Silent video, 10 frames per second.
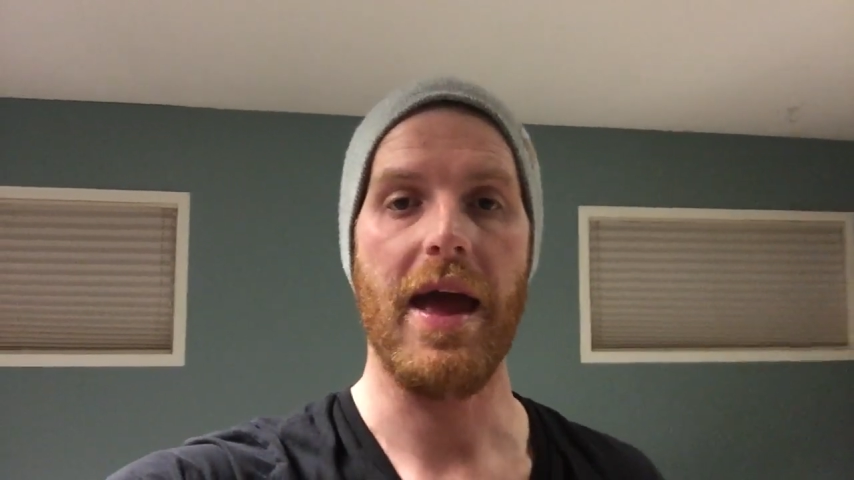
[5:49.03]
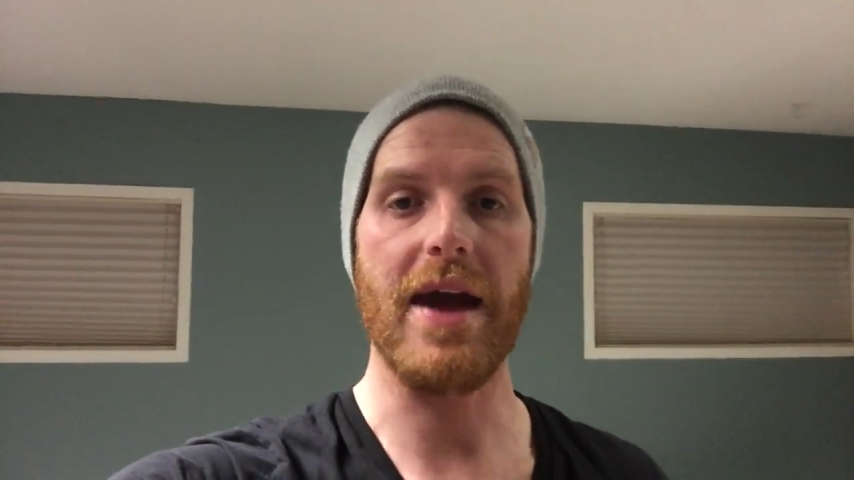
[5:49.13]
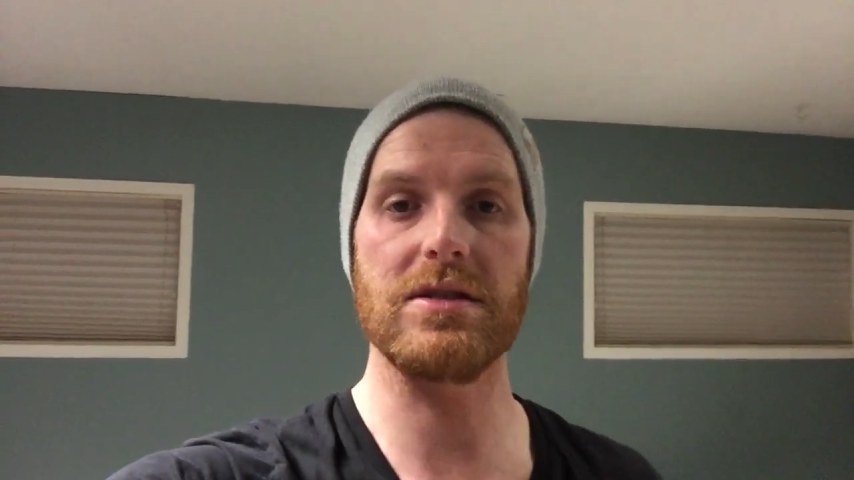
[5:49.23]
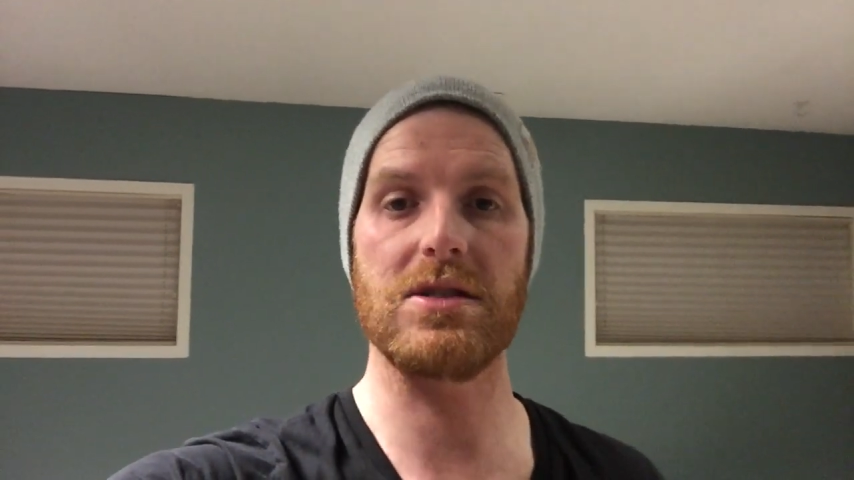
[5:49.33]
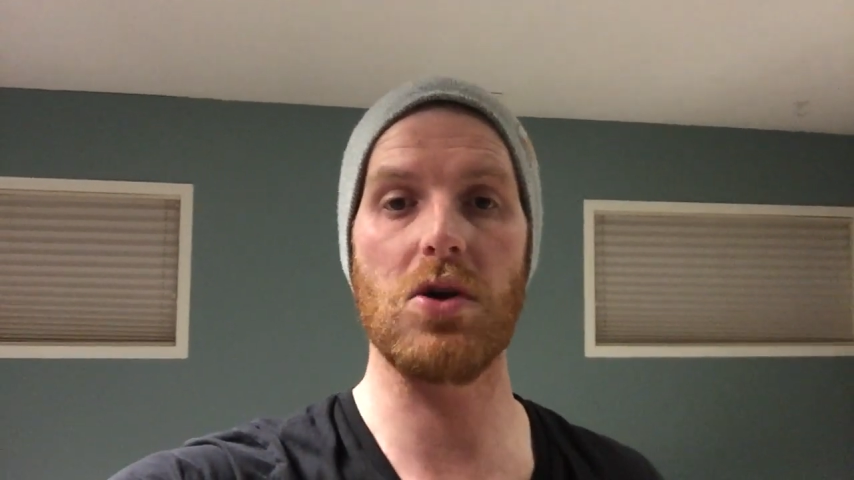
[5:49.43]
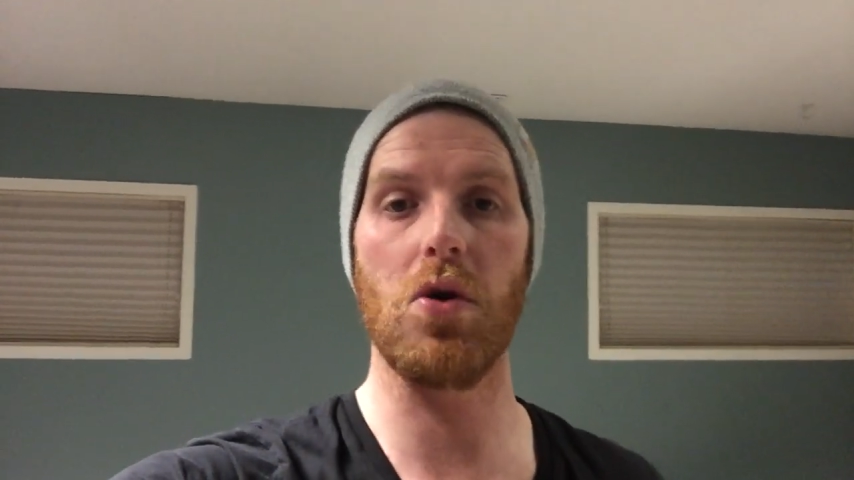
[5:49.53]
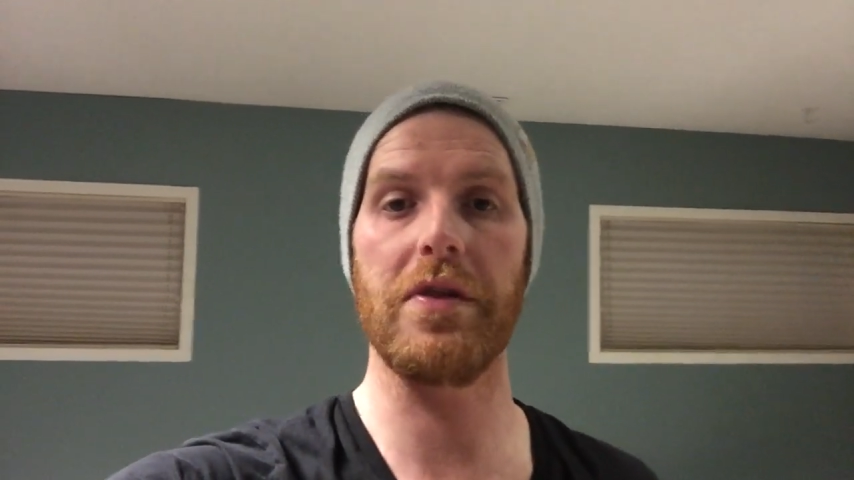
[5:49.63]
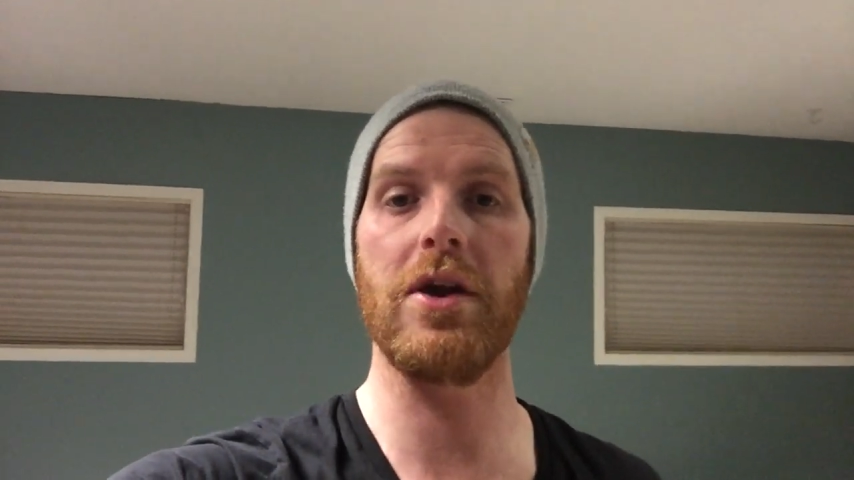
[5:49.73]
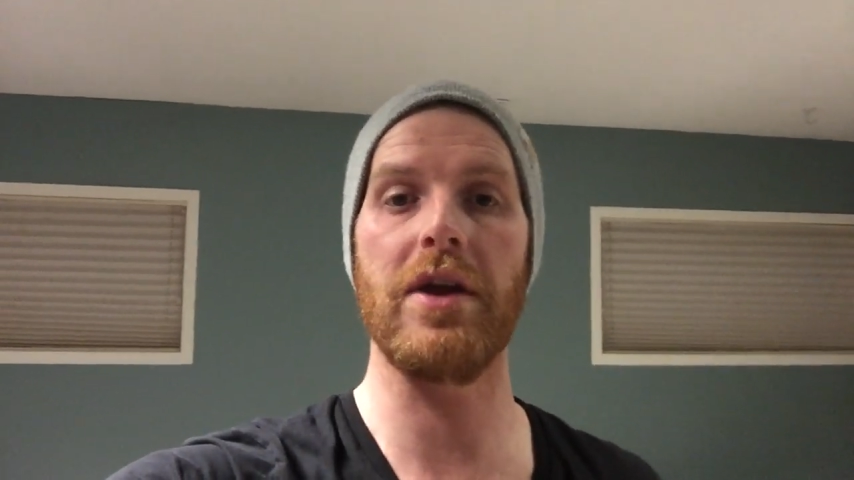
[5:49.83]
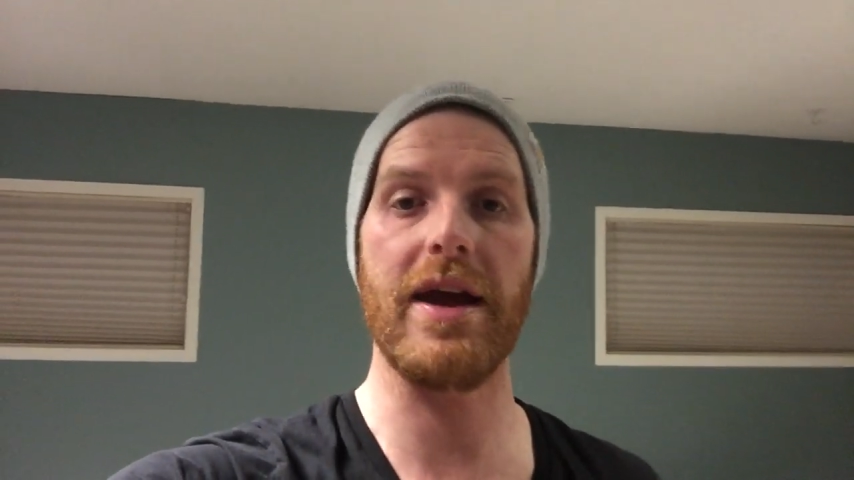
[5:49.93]
And so
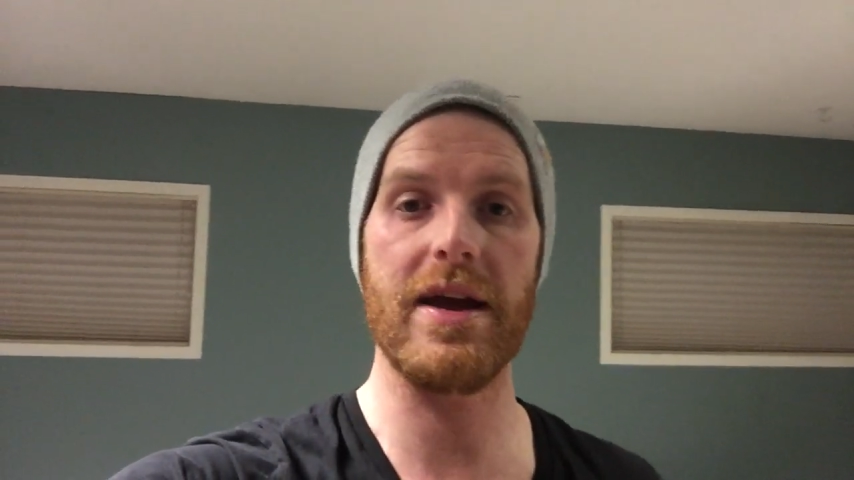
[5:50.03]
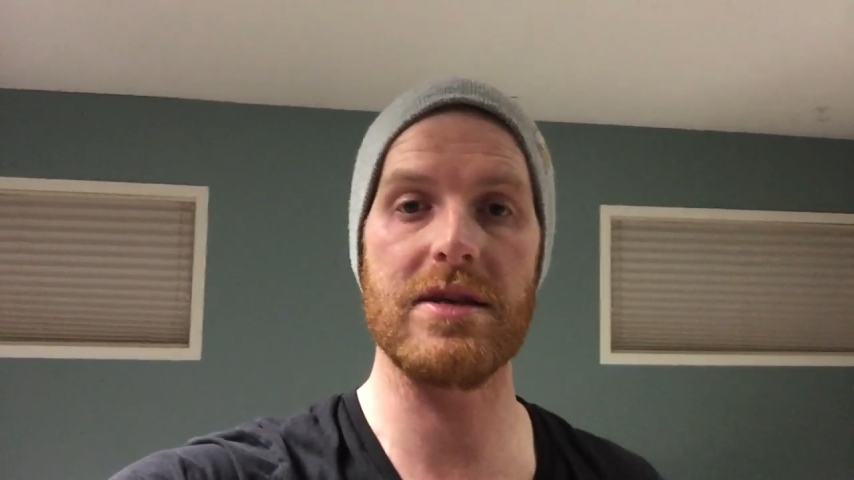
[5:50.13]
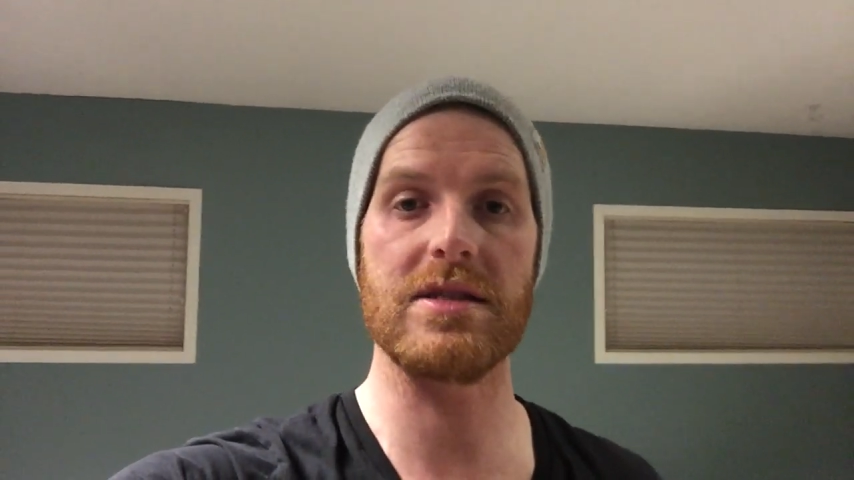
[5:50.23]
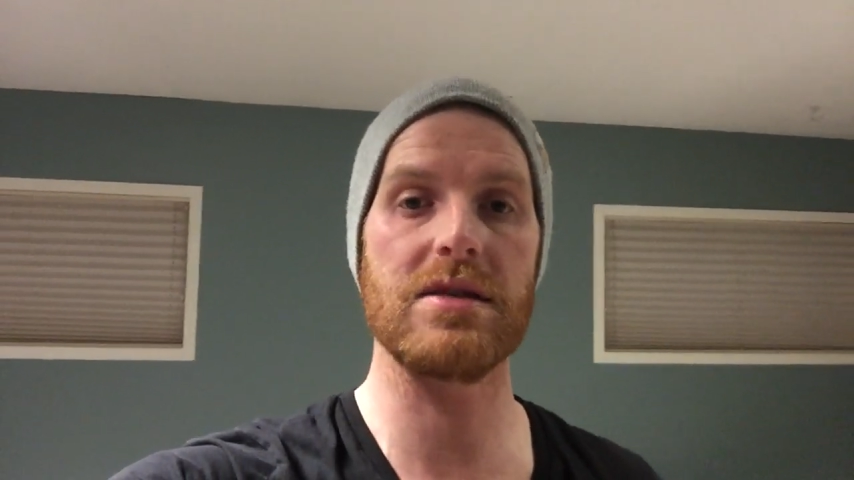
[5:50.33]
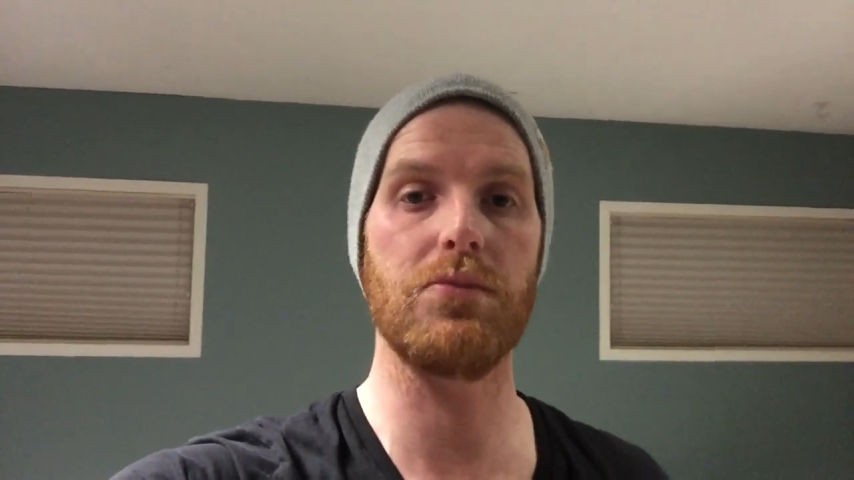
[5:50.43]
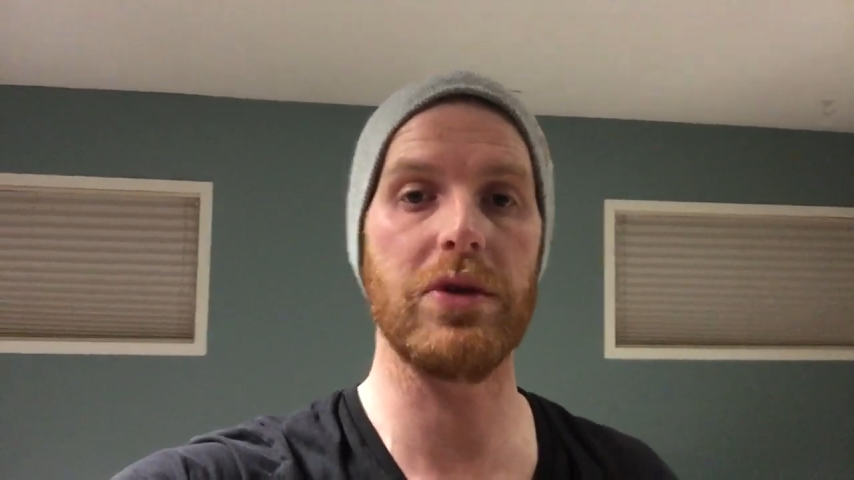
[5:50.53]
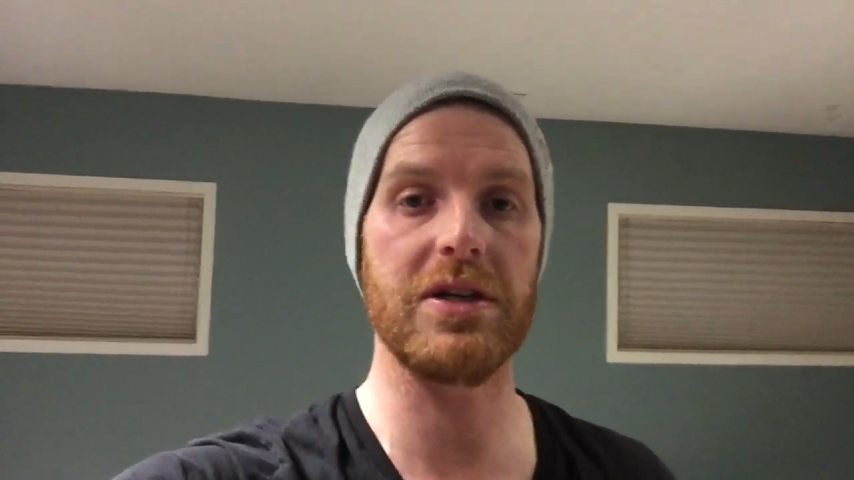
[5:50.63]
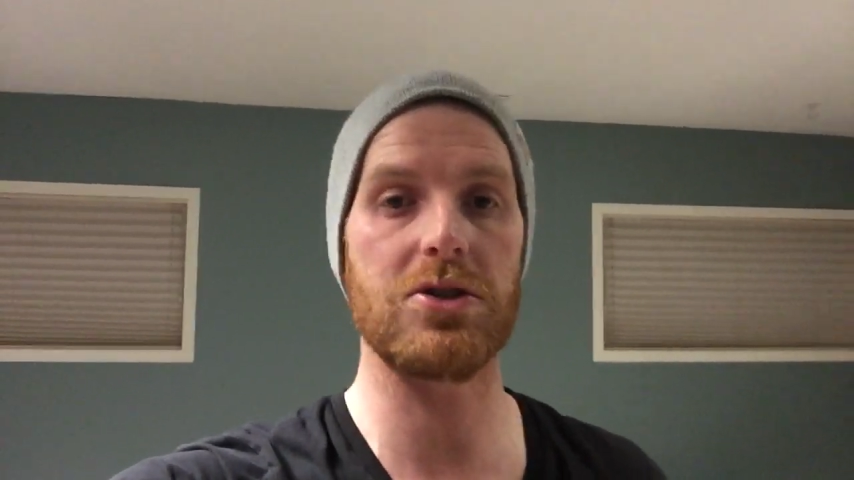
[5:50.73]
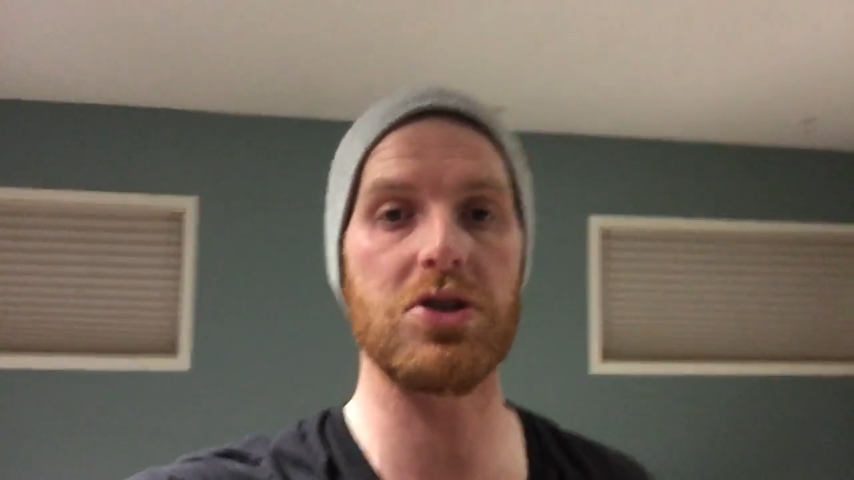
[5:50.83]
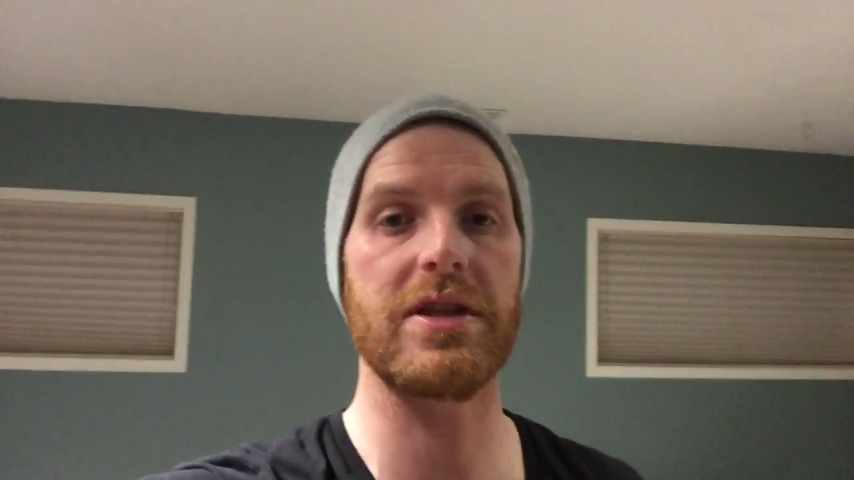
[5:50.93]
there is some
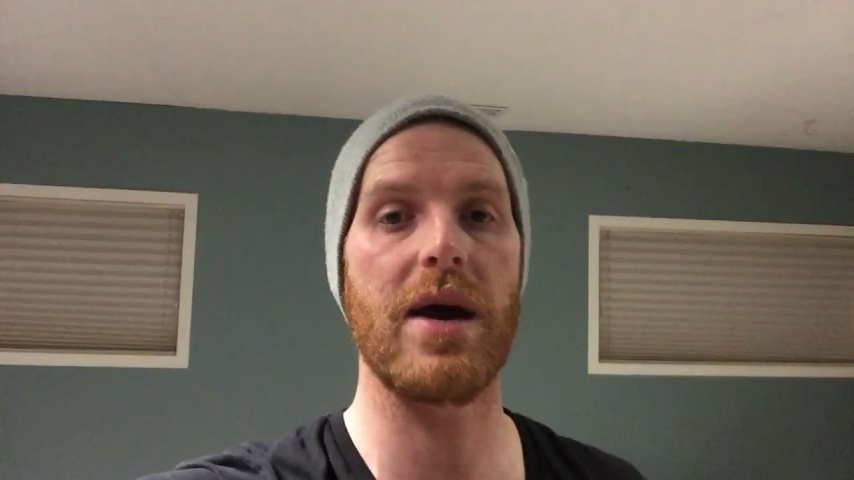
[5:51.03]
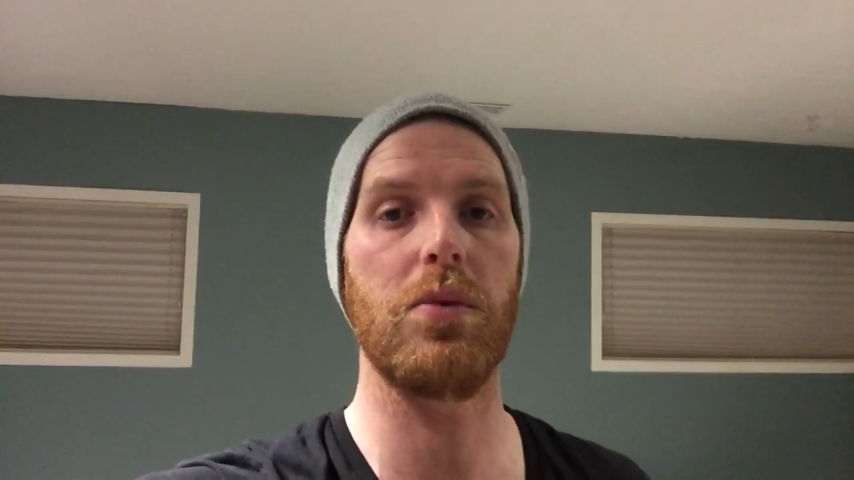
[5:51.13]
research that